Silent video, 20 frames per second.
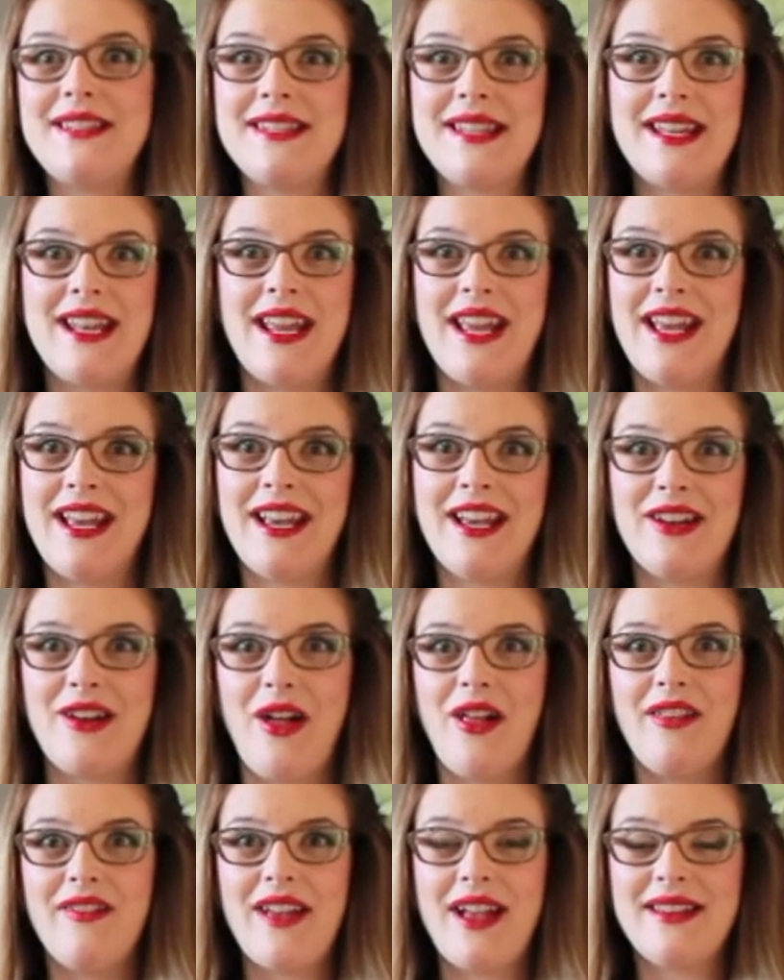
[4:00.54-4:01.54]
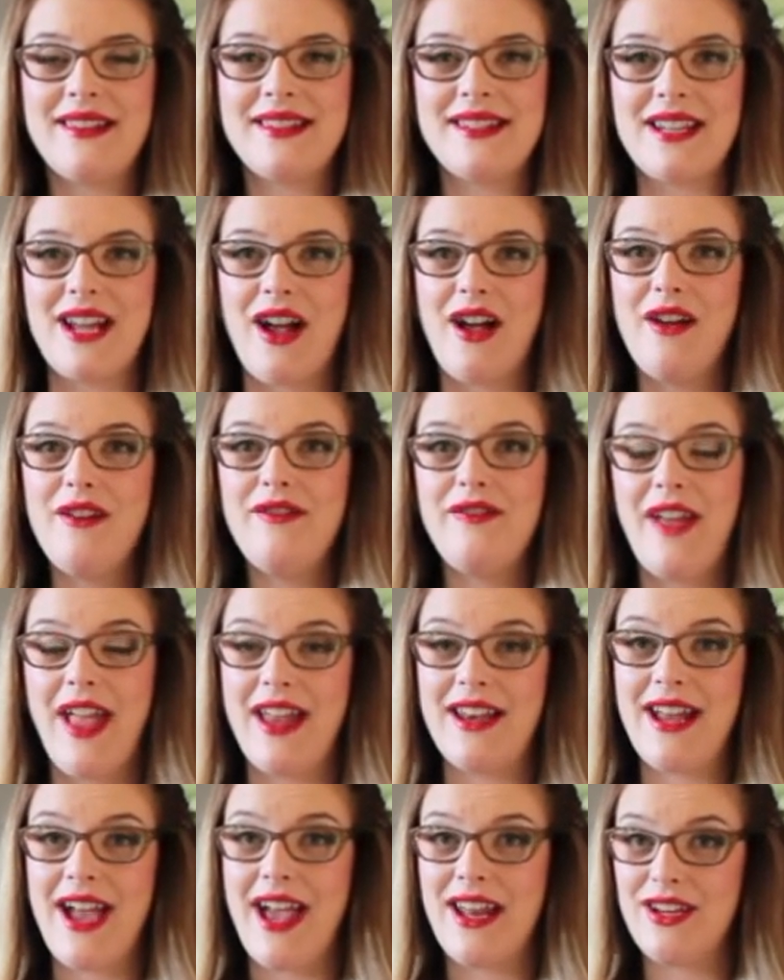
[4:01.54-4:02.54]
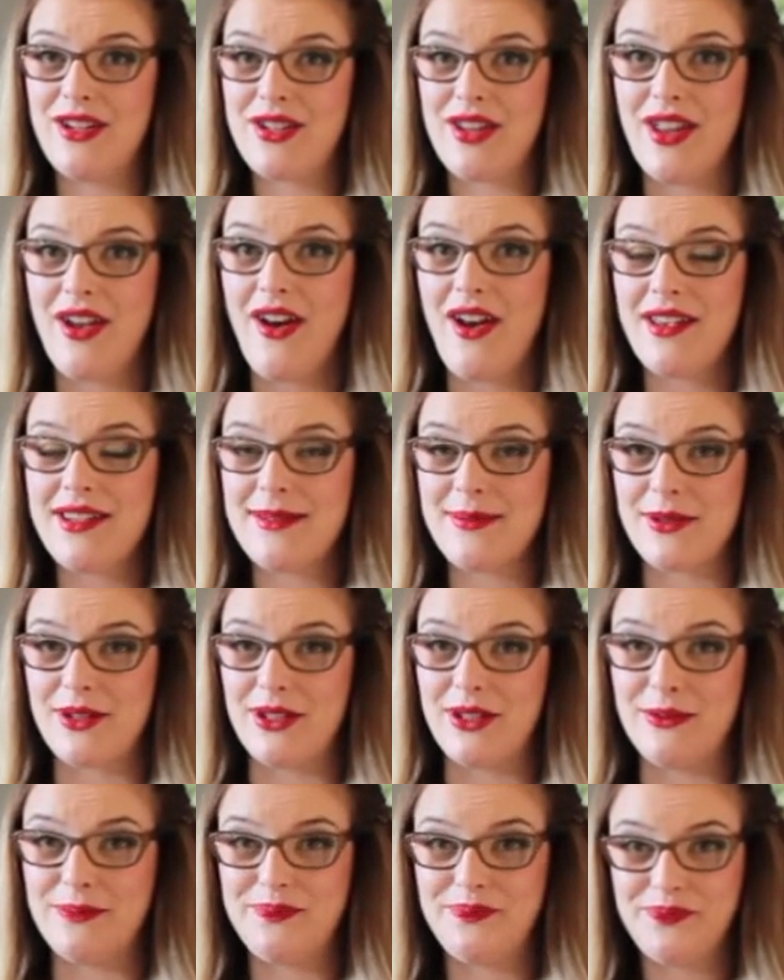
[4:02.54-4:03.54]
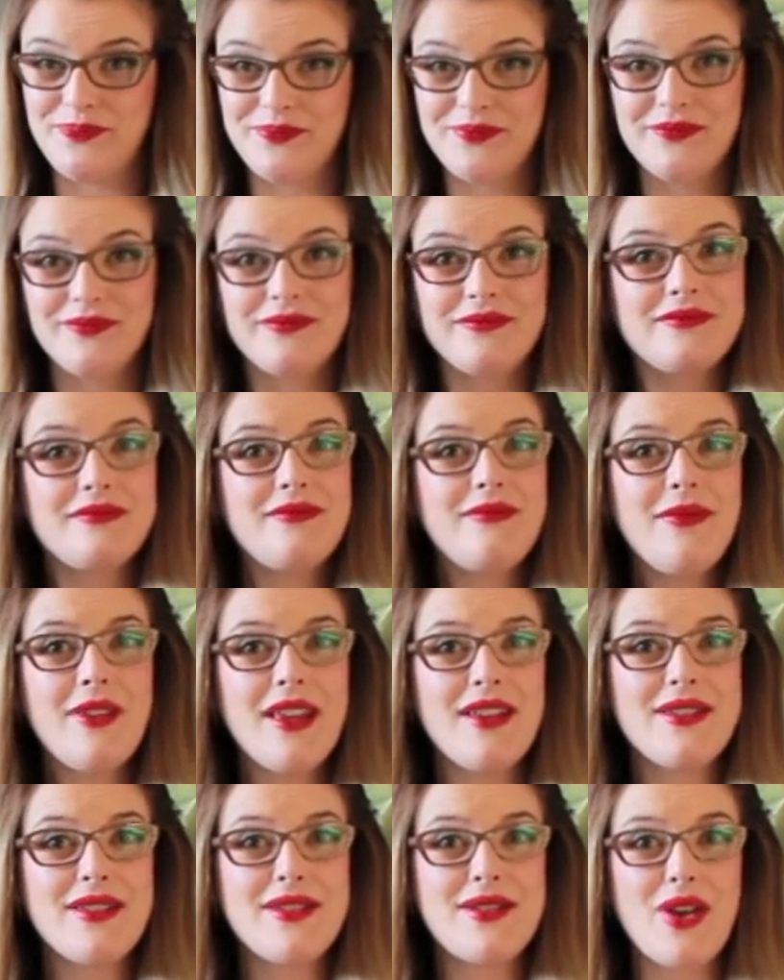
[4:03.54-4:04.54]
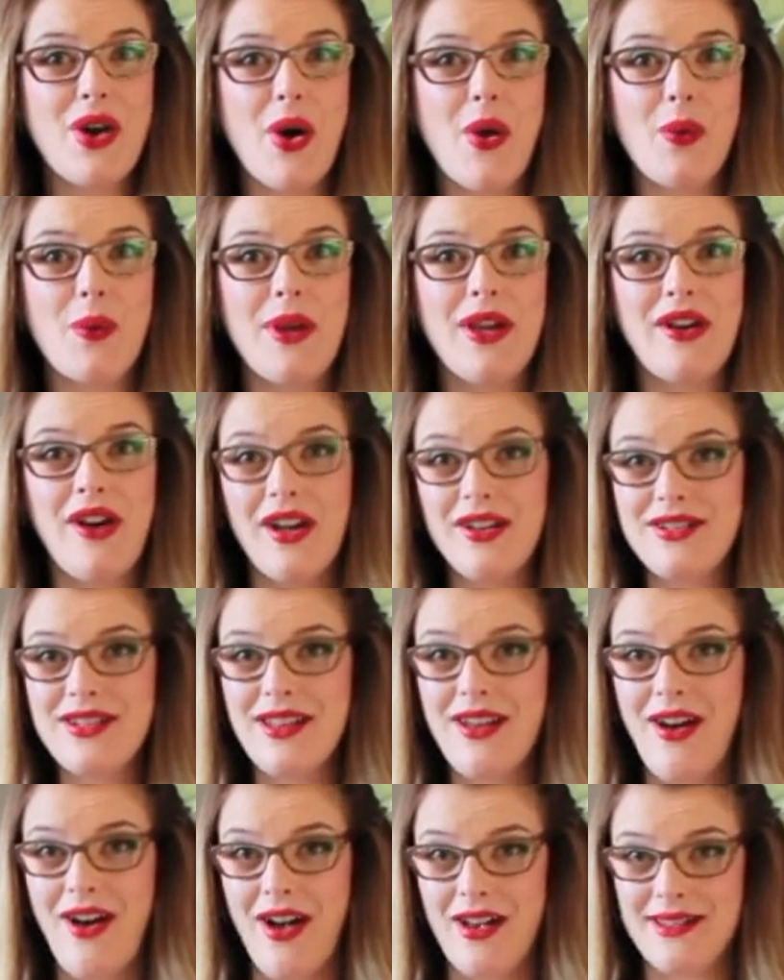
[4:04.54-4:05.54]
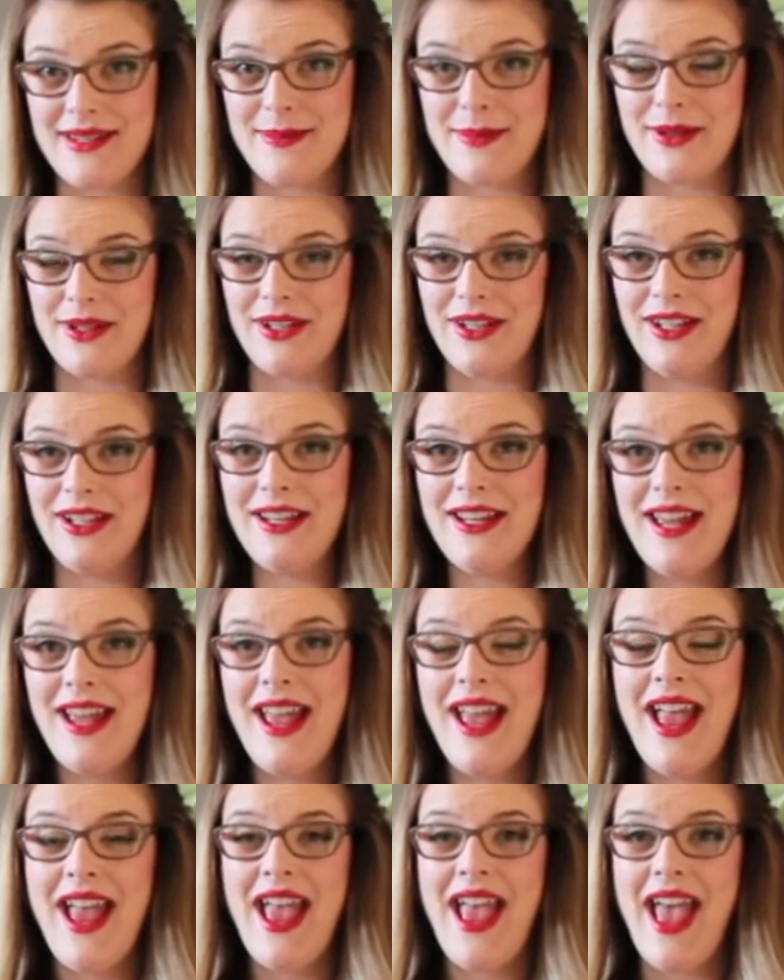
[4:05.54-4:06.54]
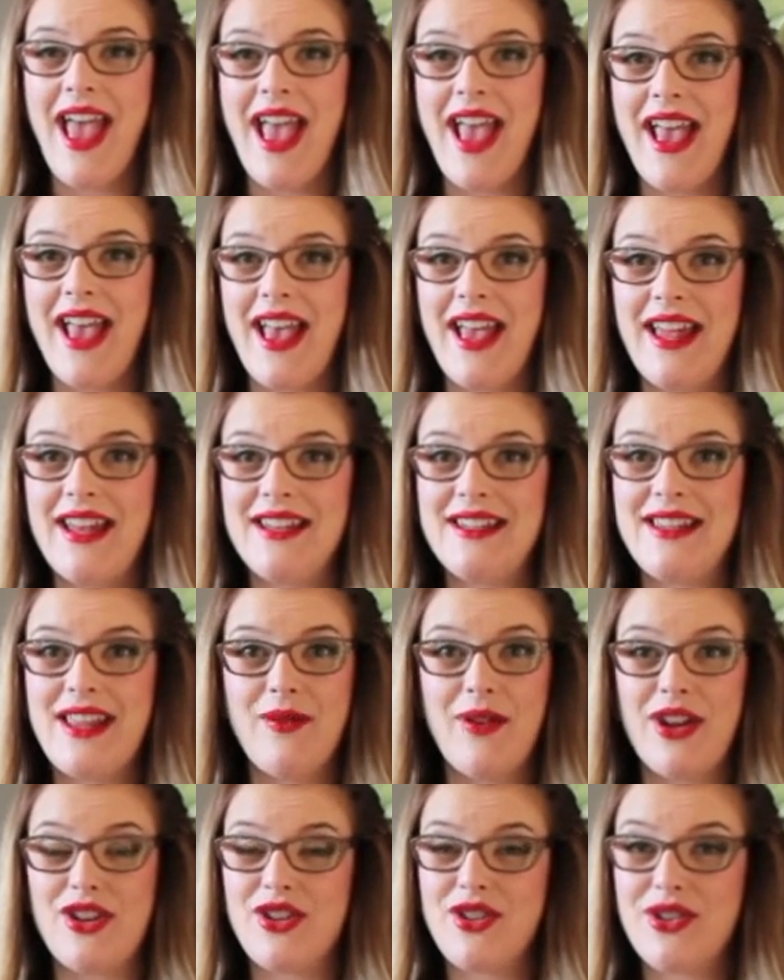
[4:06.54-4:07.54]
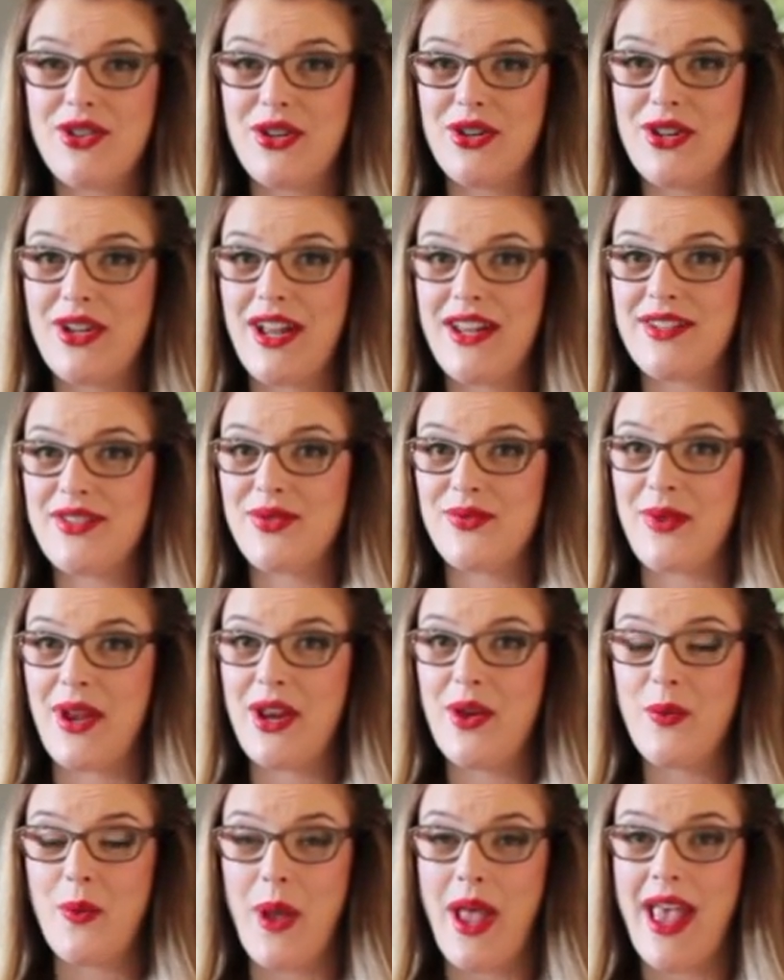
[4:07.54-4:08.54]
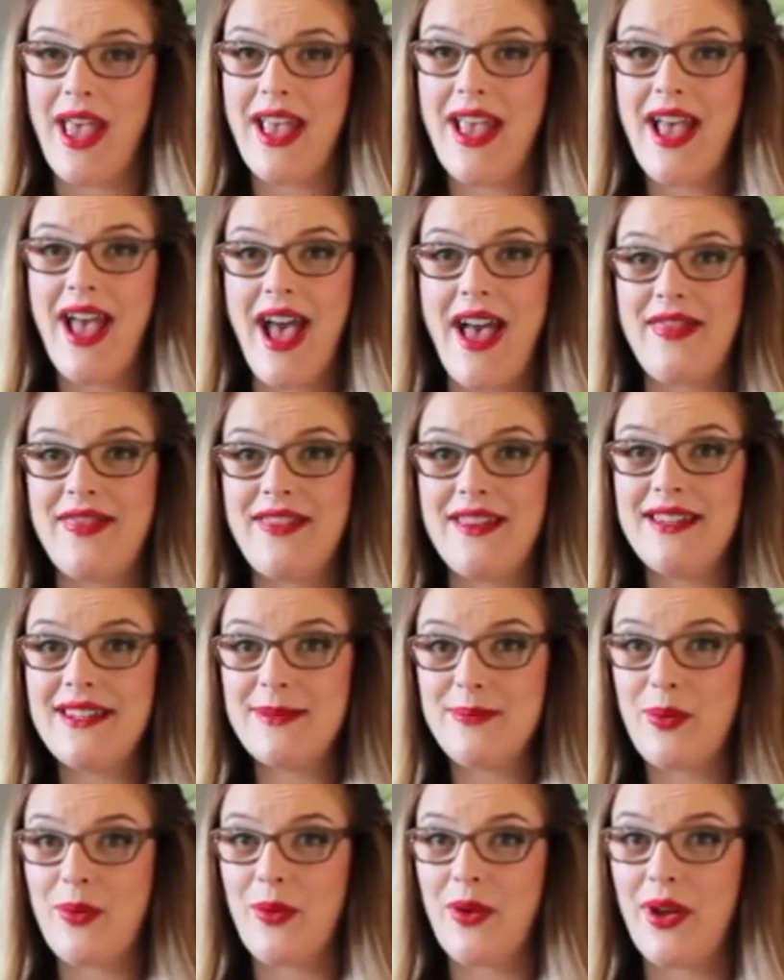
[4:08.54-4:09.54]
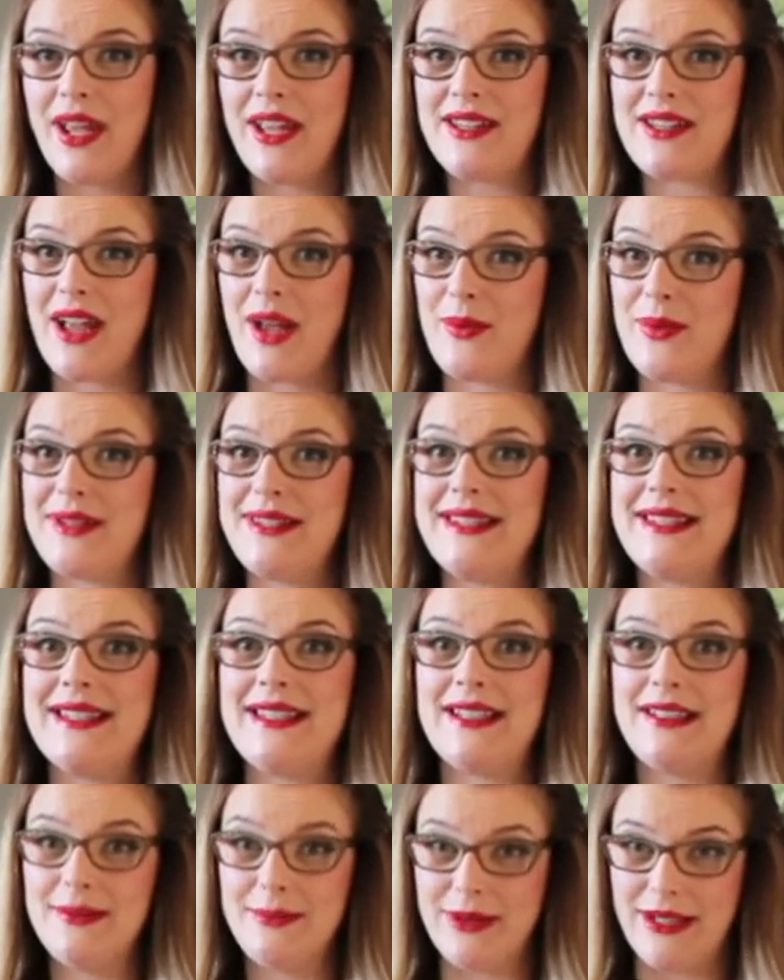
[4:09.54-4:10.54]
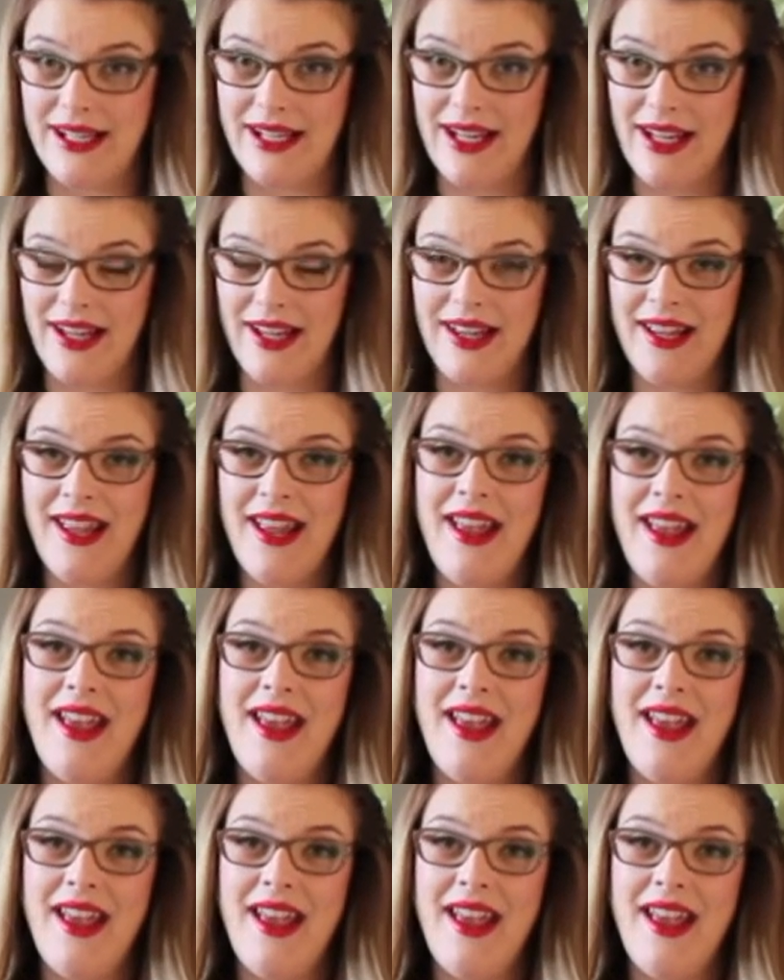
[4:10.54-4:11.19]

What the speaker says: sitting and all that stuff, and headed to the hospital. So we got to the hospital and they registered us right away. At this point, I was still bleeding,